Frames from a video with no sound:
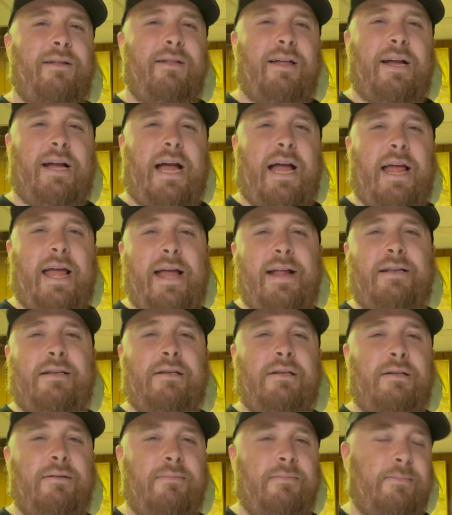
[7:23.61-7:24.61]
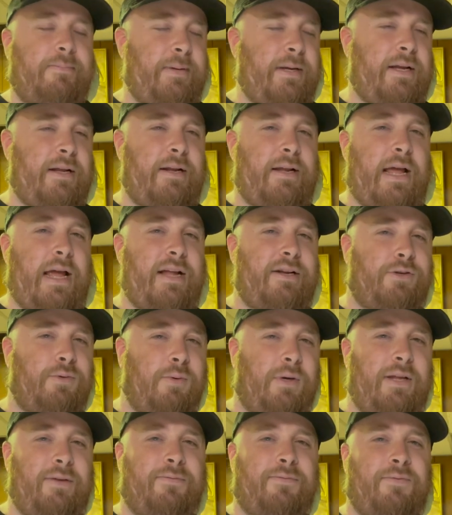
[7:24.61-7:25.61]
Like, I hate to be an
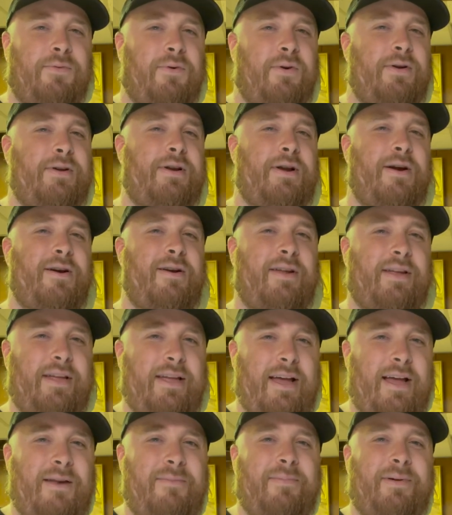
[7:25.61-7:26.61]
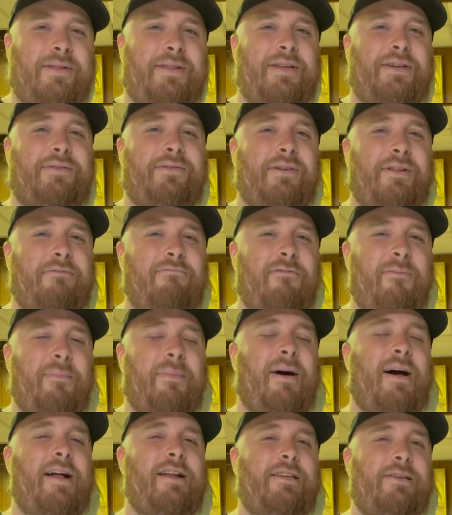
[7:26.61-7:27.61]
A24 nerd again, but this really
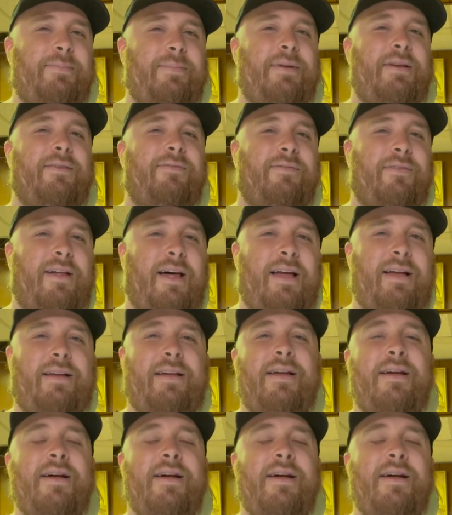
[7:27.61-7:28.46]
reminds me of, like,